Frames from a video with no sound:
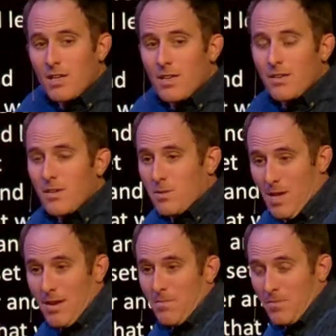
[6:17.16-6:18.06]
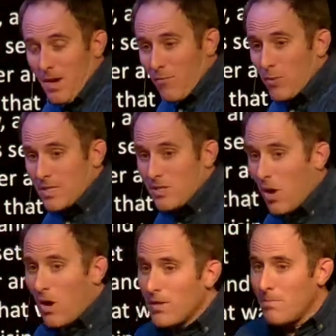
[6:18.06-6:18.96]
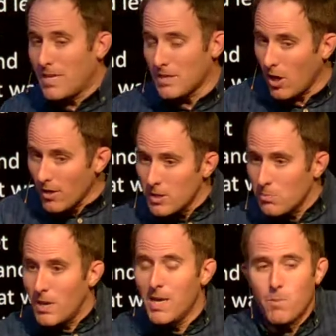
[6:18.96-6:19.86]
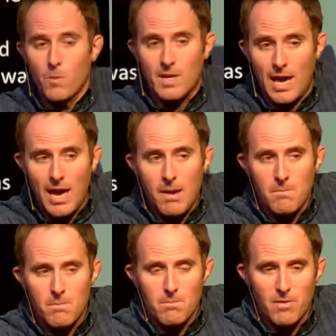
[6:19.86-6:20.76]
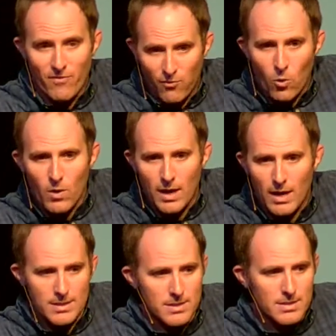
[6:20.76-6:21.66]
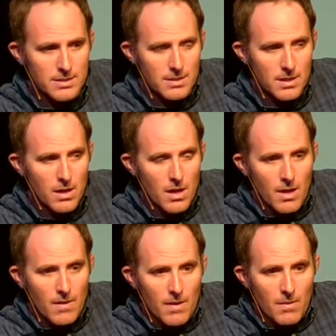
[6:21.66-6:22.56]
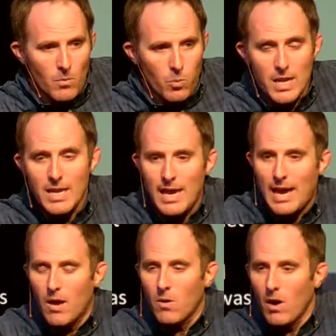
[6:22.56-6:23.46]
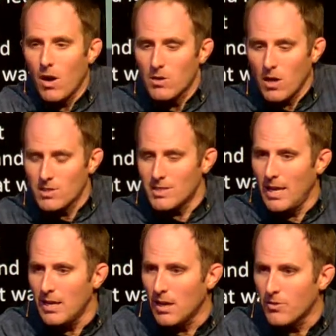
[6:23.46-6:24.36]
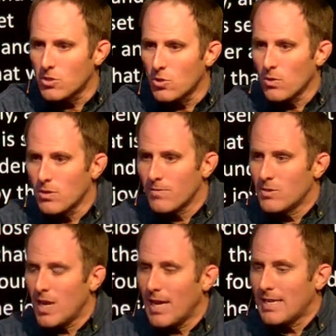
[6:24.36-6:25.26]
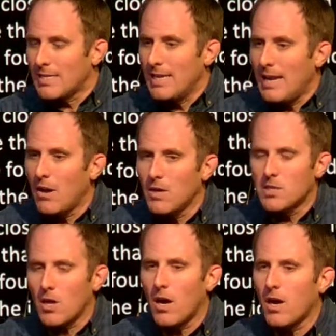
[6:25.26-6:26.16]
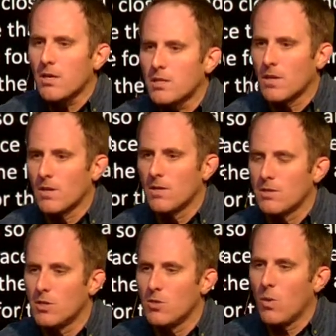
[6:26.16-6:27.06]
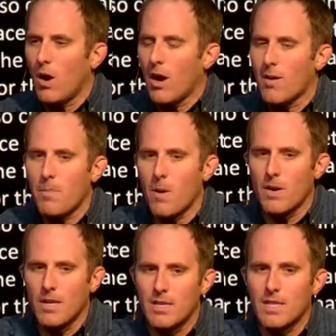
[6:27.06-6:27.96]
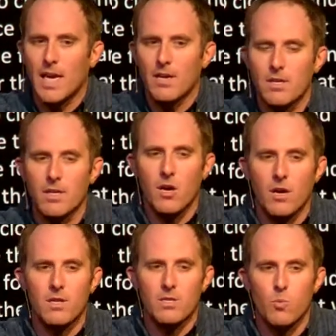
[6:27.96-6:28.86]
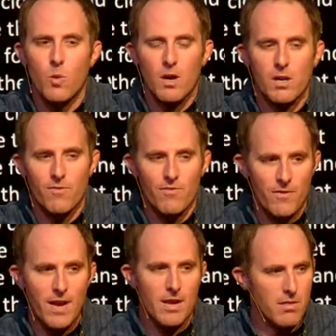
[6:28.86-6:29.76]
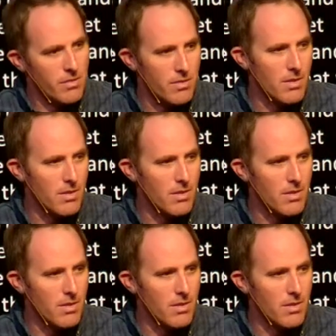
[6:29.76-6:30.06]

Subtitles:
saying, therefore, because all these people came before us, we now are standing on the shoulders of giants, and now it's our turn to do our part in carrying on this walk of faith.